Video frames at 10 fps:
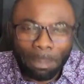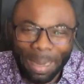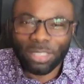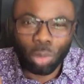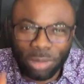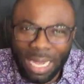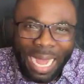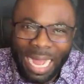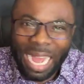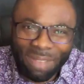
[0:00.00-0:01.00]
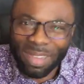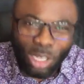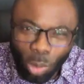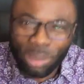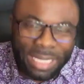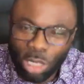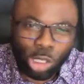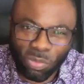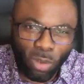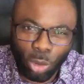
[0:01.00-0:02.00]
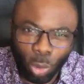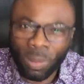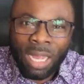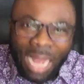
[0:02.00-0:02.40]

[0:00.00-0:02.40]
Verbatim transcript: But today I have a good news for you.